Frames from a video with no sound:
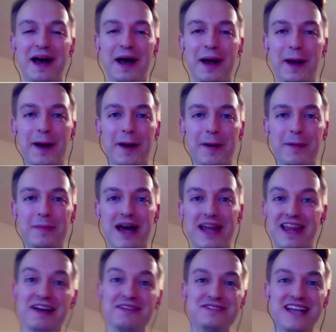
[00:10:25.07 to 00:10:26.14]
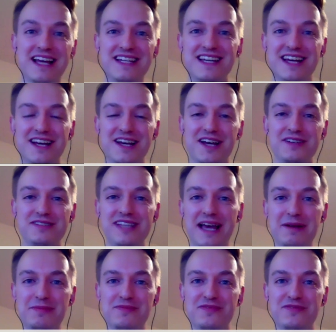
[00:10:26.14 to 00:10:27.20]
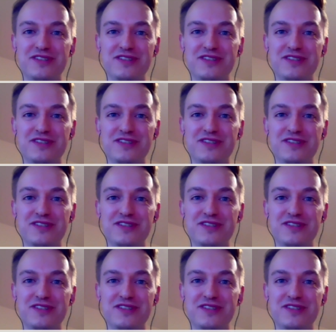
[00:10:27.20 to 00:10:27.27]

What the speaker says: and they've said, say,